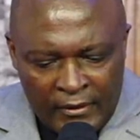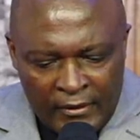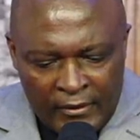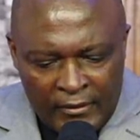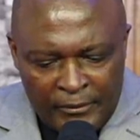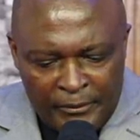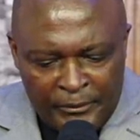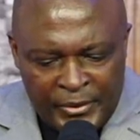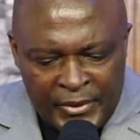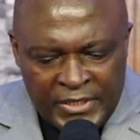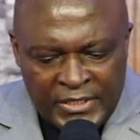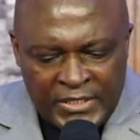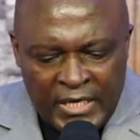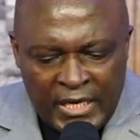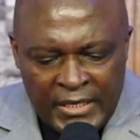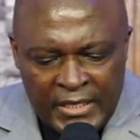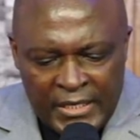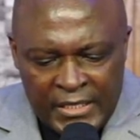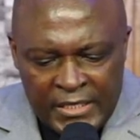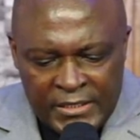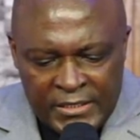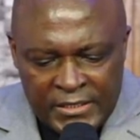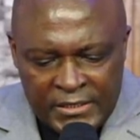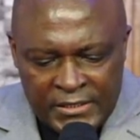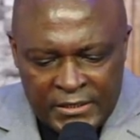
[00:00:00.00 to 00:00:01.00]

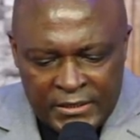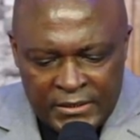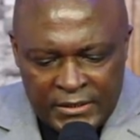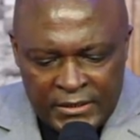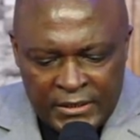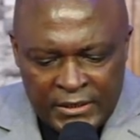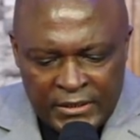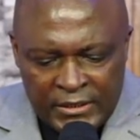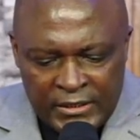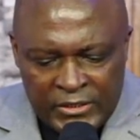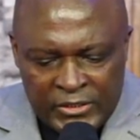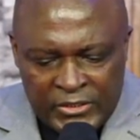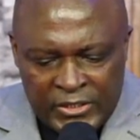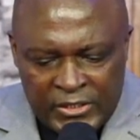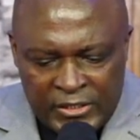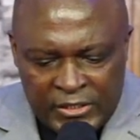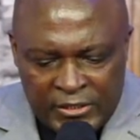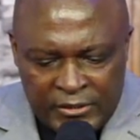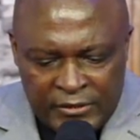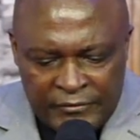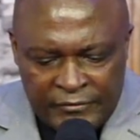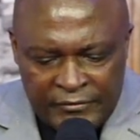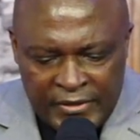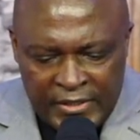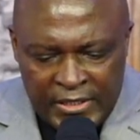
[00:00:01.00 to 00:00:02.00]
bitterness,
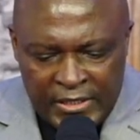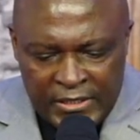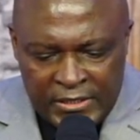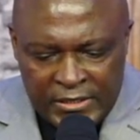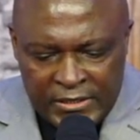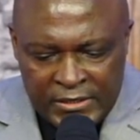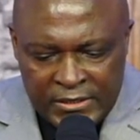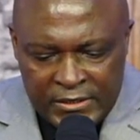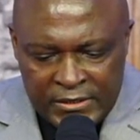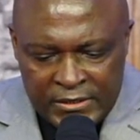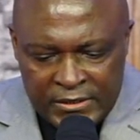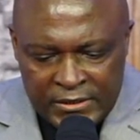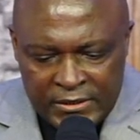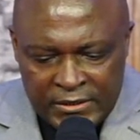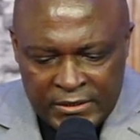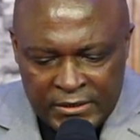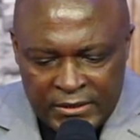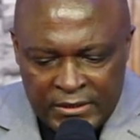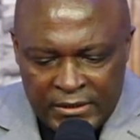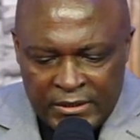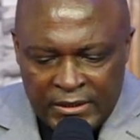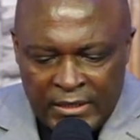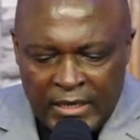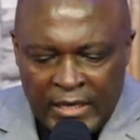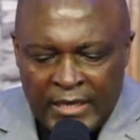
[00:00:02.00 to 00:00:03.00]
indecisiveness,
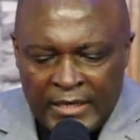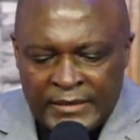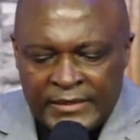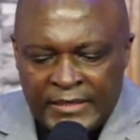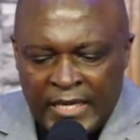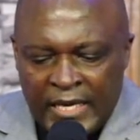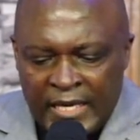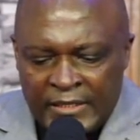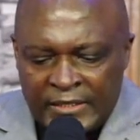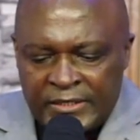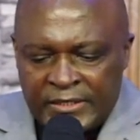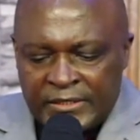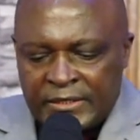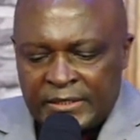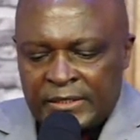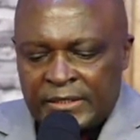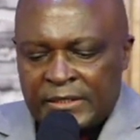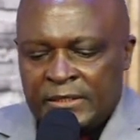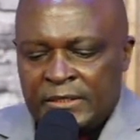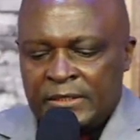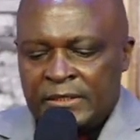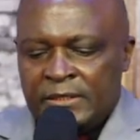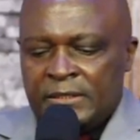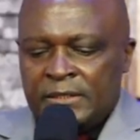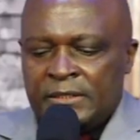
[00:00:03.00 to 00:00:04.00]

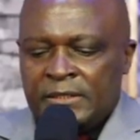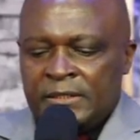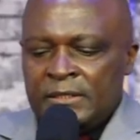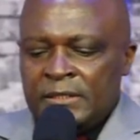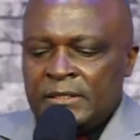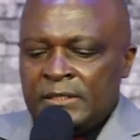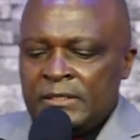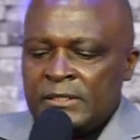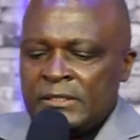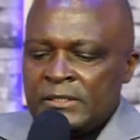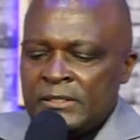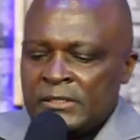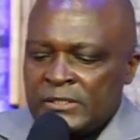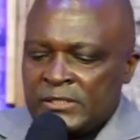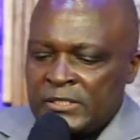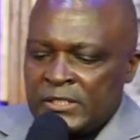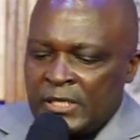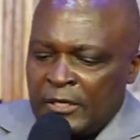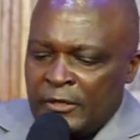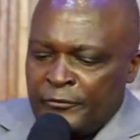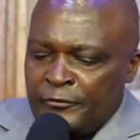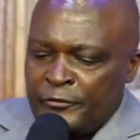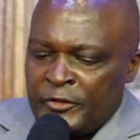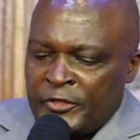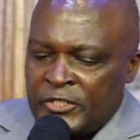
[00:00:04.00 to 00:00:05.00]
adultery,
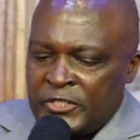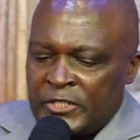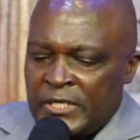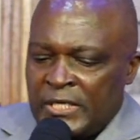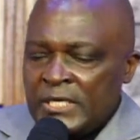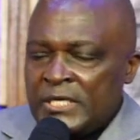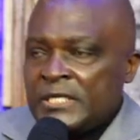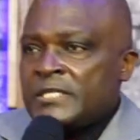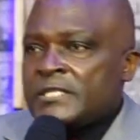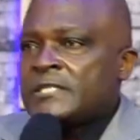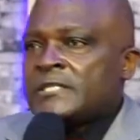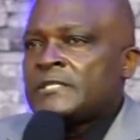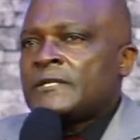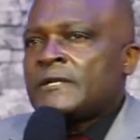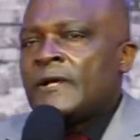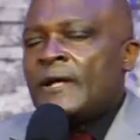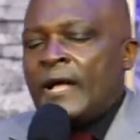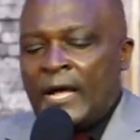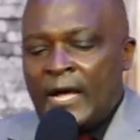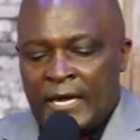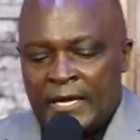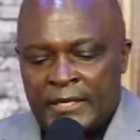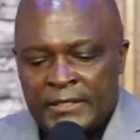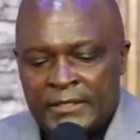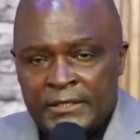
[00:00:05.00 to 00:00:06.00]
selfishness,
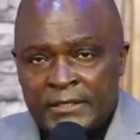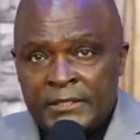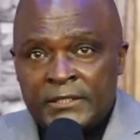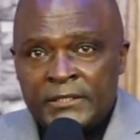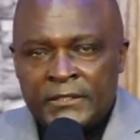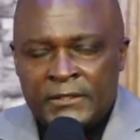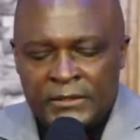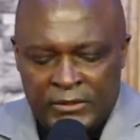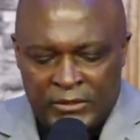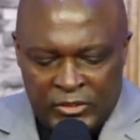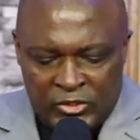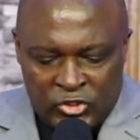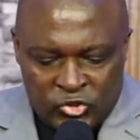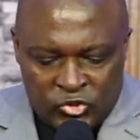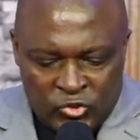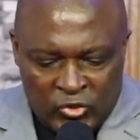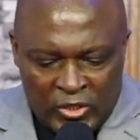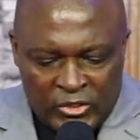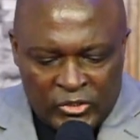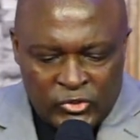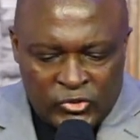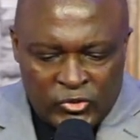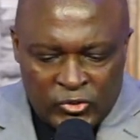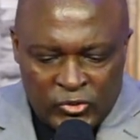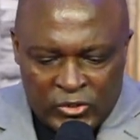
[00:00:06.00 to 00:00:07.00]
and
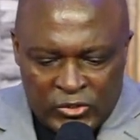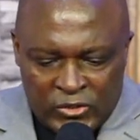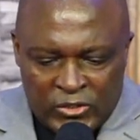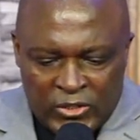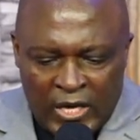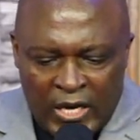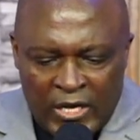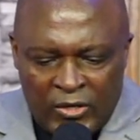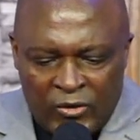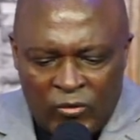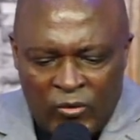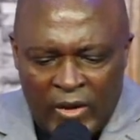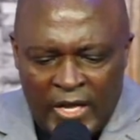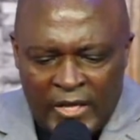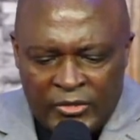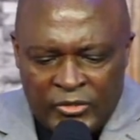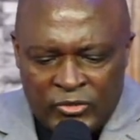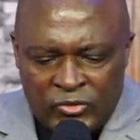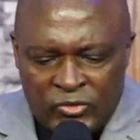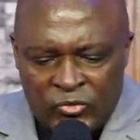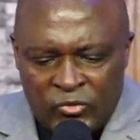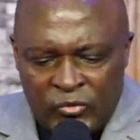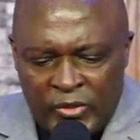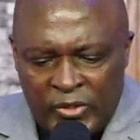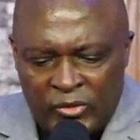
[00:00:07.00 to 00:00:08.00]
destructions. And why
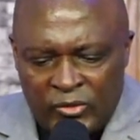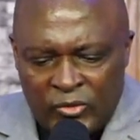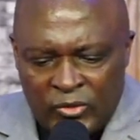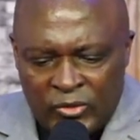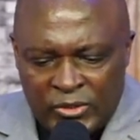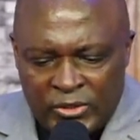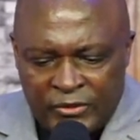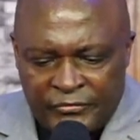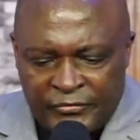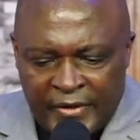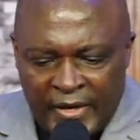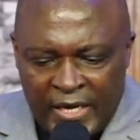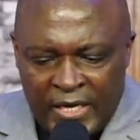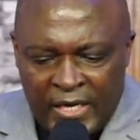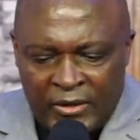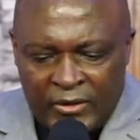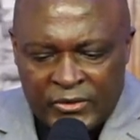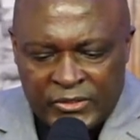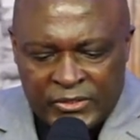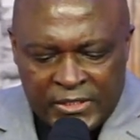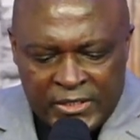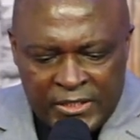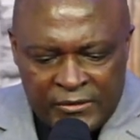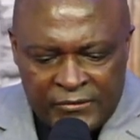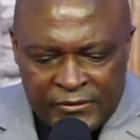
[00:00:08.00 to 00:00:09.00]
should we not defile
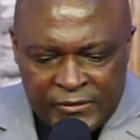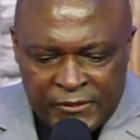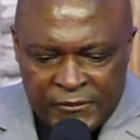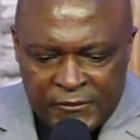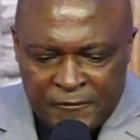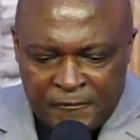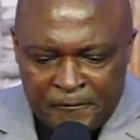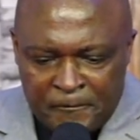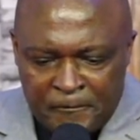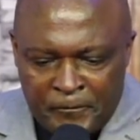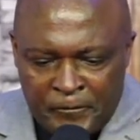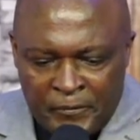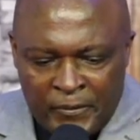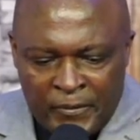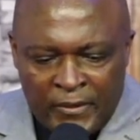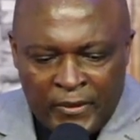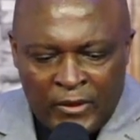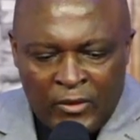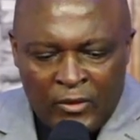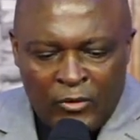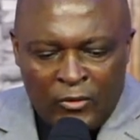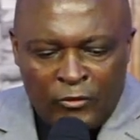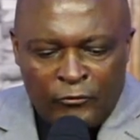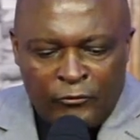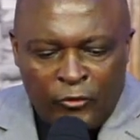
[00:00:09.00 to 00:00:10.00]
ourselves?
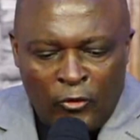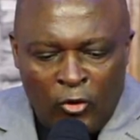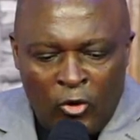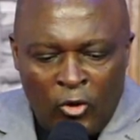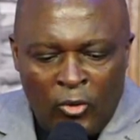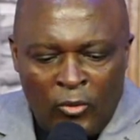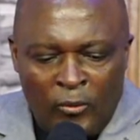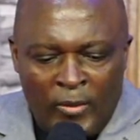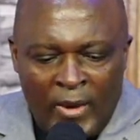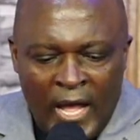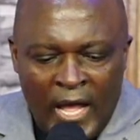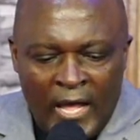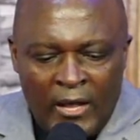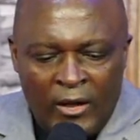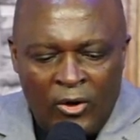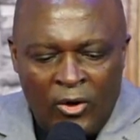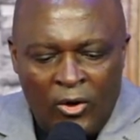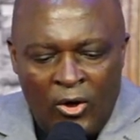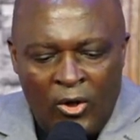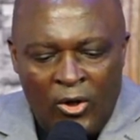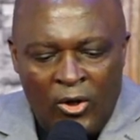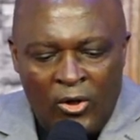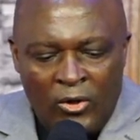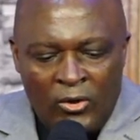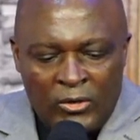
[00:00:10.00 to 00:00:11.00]
For by
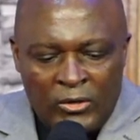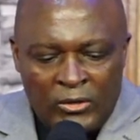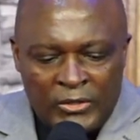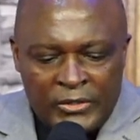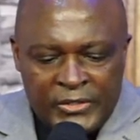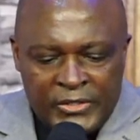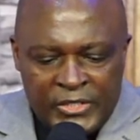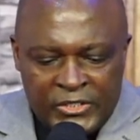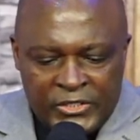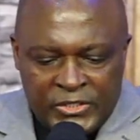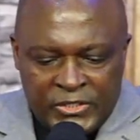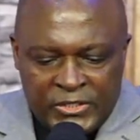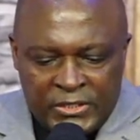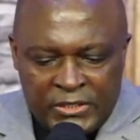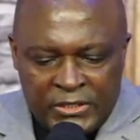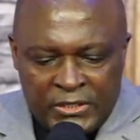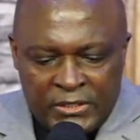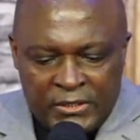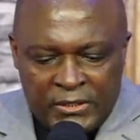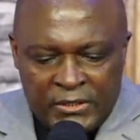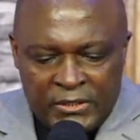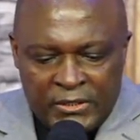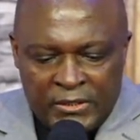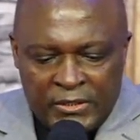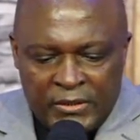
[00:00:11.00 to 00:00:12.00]
all this
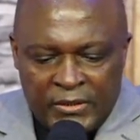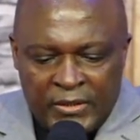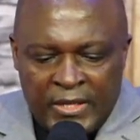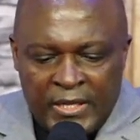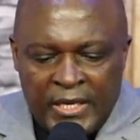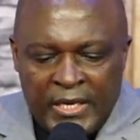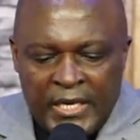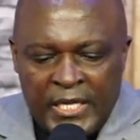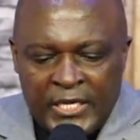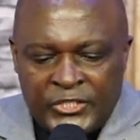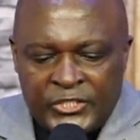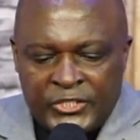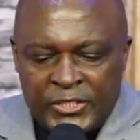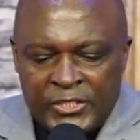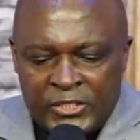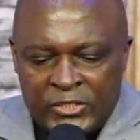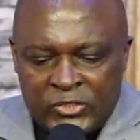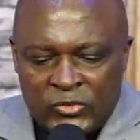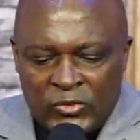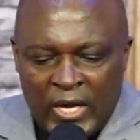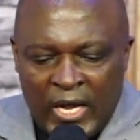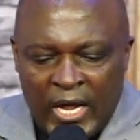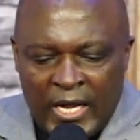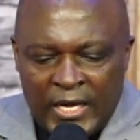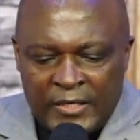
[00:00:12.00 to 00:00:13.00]
the nations
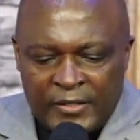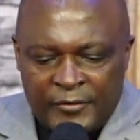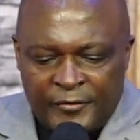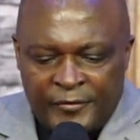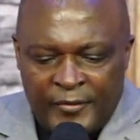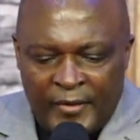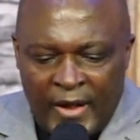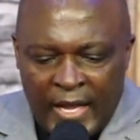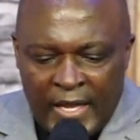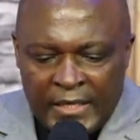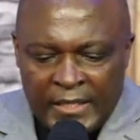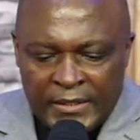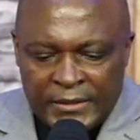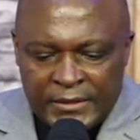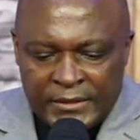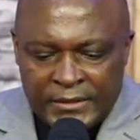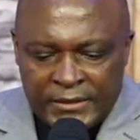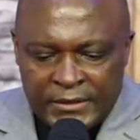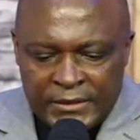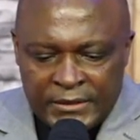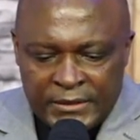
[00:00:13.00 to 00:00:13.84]
are defiled,